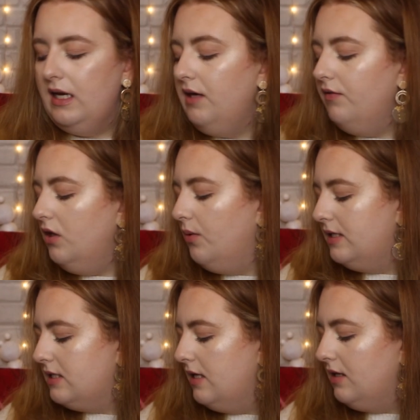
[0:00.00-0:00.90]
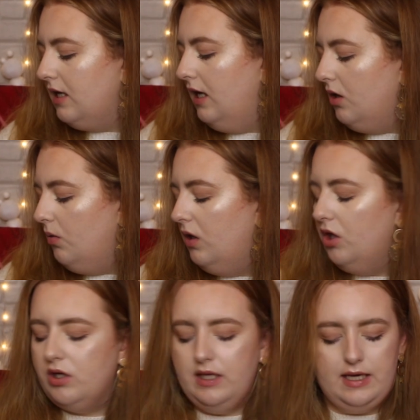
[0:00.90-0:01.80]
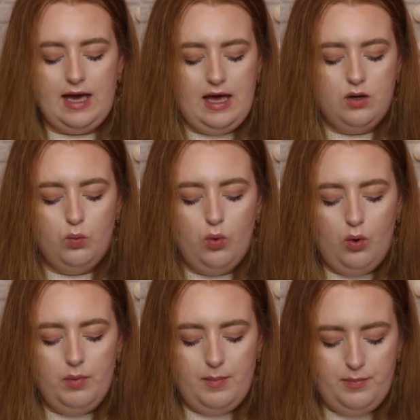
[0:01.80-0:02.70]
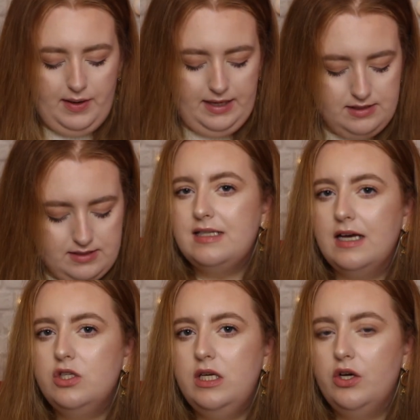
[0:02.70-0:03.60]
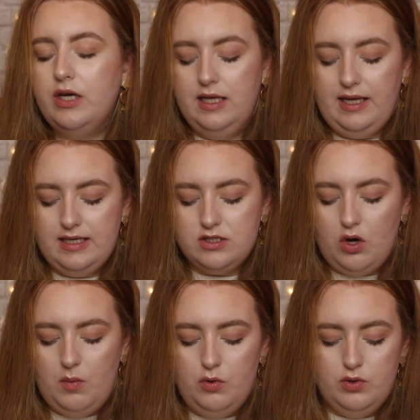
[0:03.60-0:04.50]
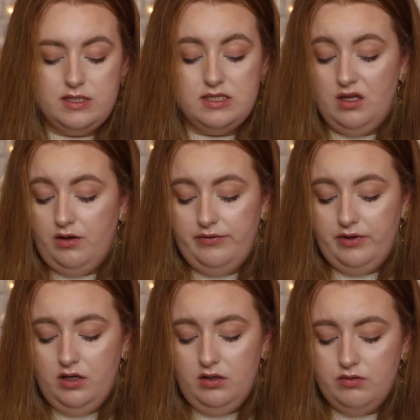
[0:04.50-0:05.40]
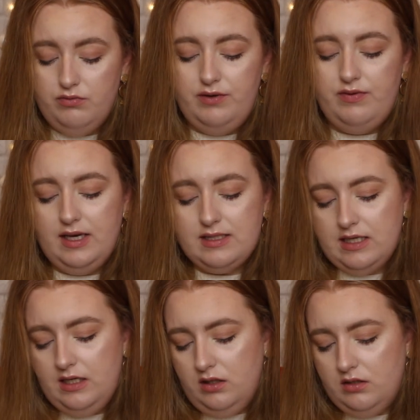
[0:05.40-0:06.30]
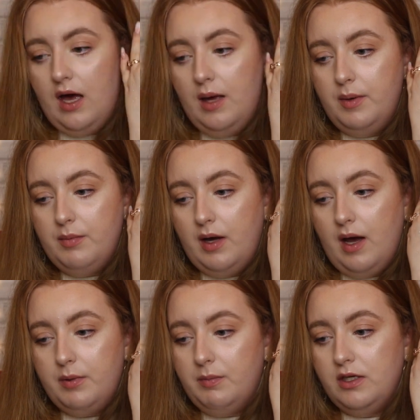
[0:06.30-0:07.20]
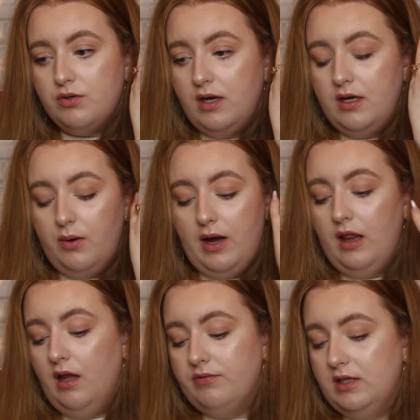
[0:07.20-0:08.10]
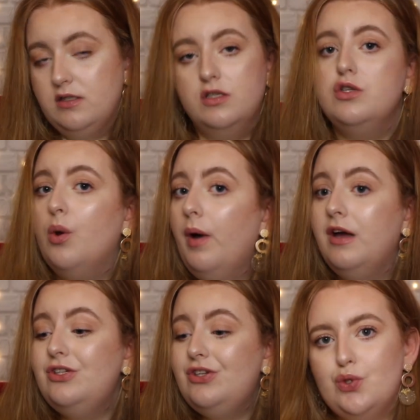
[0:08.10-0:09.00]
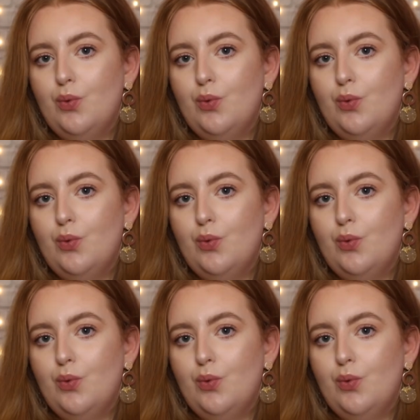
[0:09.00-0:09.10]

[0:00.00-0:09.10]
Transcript: And even though I said the Kiko one looked like it had a warmer base, it's actually looking like it's got more silver reflex in it. I'm in my happy place right now. I love glitter so much.